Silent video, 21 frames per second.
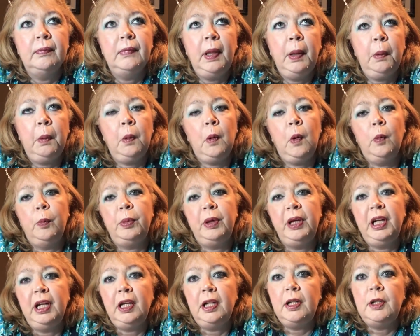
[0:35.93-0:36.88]
They were
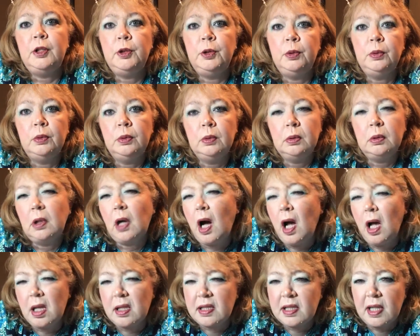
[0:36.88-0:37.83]
opening a new
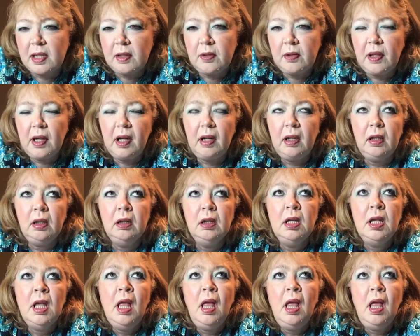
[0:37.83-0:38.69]
call center there,